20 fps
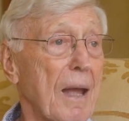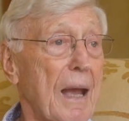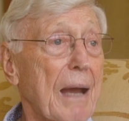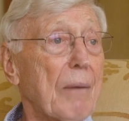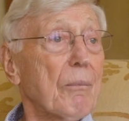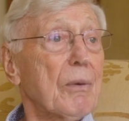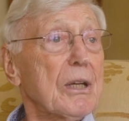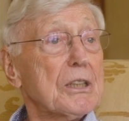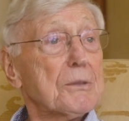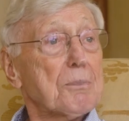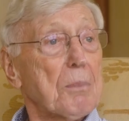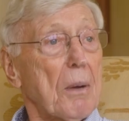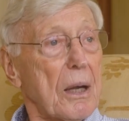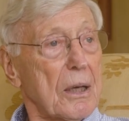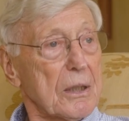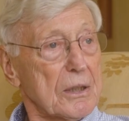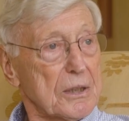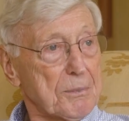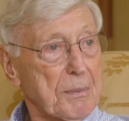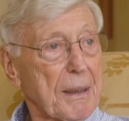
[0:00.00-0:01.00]
And we
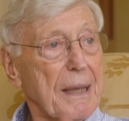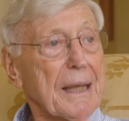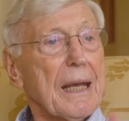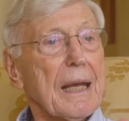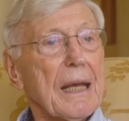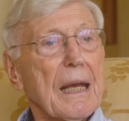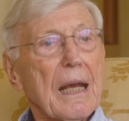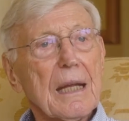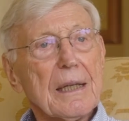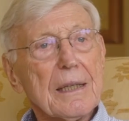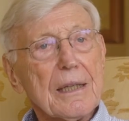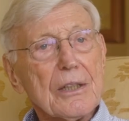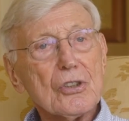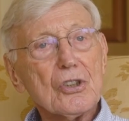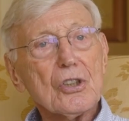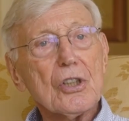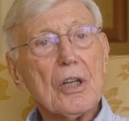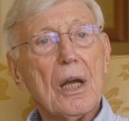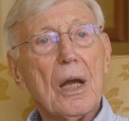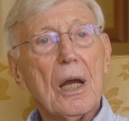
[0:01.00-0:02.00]
start speaking
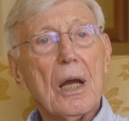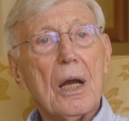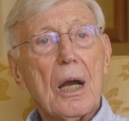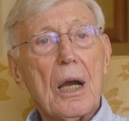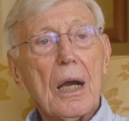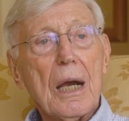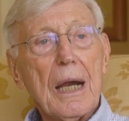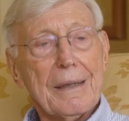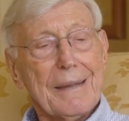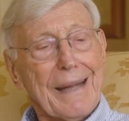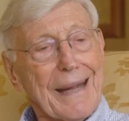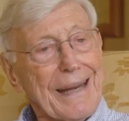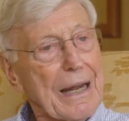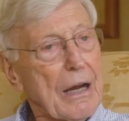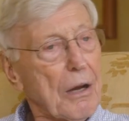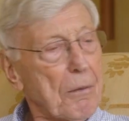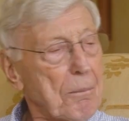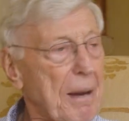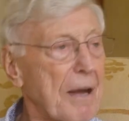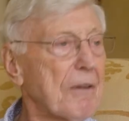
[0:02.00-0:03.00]
English. And that
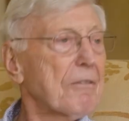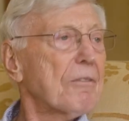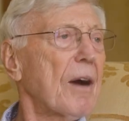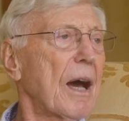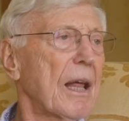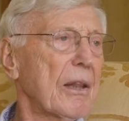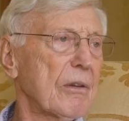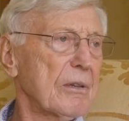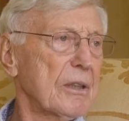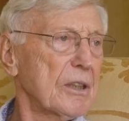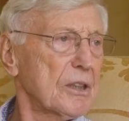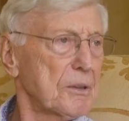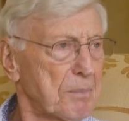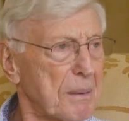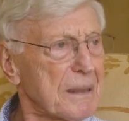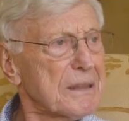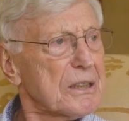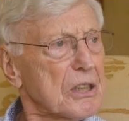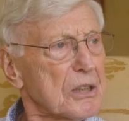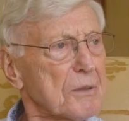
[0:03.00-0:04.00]
helped my father in his
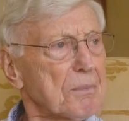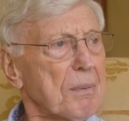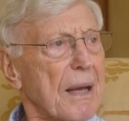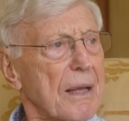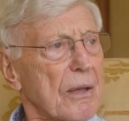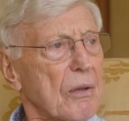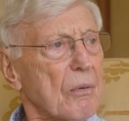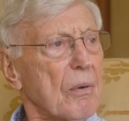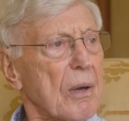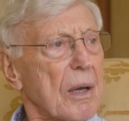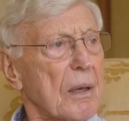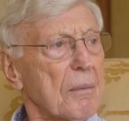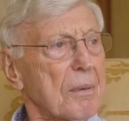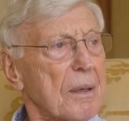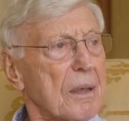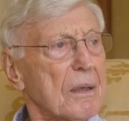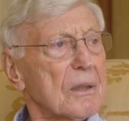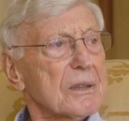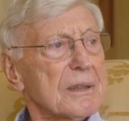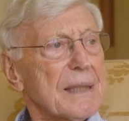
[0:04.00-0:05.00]
business, by the way,
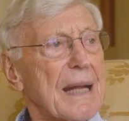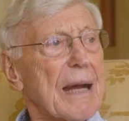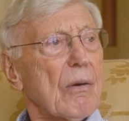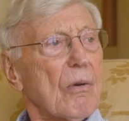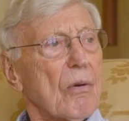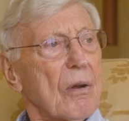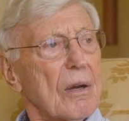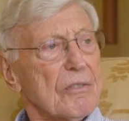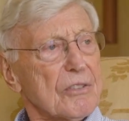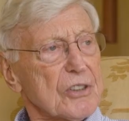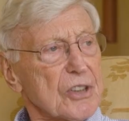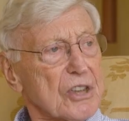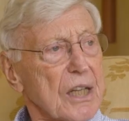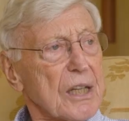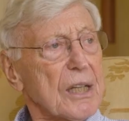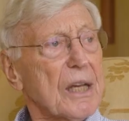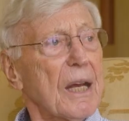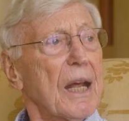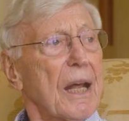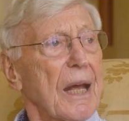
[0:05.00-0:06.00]
because now all of a
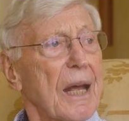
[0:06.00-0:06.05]
sudden